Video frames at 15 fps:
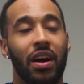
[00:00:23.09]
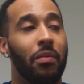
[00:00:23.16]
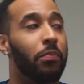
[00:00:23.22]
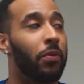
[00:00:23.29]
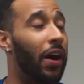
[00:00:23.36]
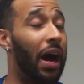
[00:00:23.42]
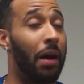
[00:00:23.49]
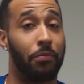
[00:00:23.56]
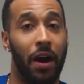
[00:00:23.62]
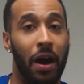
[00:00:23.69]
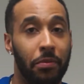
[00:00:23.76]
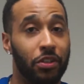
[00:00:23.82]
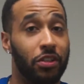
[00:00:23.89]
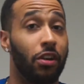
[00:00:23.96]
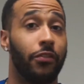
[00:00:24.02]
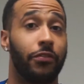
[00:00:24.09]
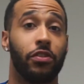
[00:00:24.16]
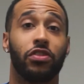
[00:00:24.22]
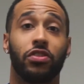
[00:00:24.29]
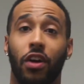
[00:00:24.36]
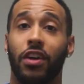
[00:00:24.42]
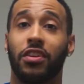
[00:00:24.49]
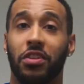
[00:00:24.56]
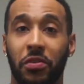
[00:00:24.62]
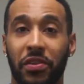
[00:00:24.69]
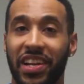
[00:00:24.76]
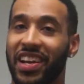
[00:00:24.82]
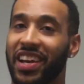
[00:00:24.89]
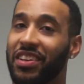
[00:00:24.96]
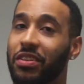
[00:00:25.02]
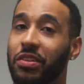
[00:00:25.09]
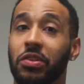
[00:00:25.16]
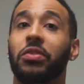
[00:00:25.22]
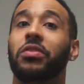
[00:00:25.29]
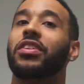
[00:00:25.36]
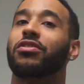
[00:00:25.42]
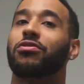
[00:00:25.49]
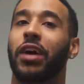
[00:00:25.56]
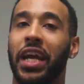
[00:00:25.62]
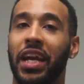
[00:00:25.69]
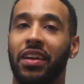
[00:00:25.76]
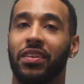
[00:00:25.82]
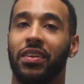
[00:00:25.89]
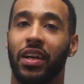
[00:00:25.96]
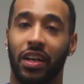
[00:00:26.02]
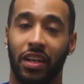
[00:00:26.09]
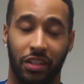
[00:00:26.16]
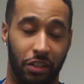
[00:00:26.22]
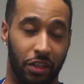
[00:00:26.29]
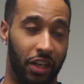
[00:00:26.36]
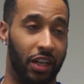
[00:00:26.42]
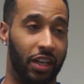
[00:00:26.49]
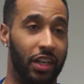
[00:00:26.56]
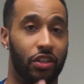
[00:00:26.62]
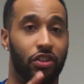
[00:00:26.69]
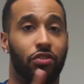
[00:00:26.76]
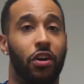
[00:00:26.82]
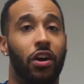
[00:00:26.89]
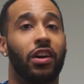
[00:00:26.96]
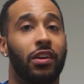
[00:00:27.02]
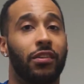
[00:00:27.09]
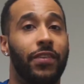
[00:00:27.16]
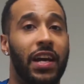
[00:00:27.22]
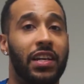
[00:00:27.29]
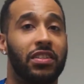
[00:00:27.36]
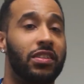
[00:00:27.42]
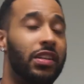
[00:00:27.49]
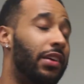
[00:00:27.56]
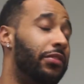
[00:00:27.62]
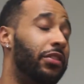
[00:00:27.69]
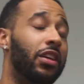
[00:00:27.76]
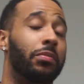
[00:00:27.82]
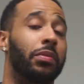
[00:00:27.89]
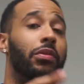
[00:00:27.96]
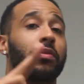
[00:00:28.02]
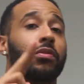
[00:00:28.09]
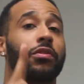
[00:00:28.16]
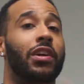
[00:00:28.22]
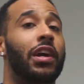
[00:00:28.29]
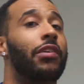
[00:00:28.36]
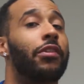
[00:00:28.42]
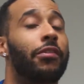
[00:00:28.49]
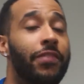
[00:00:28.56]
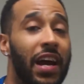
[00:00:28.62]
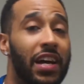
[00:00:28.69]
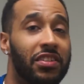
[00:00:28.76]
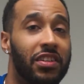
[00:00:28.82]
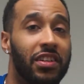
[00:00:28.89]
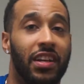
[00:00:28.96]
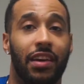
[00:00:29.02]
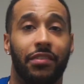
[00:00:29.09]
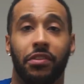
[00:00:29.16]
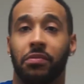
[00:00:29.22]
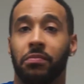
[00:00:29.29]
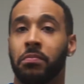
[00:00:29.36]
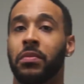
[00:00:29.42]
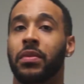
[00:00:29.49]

But I promise you, if you start doing it and you do this right, you're going to get stronger faster than ever. You're going to be able to recover faster than ever.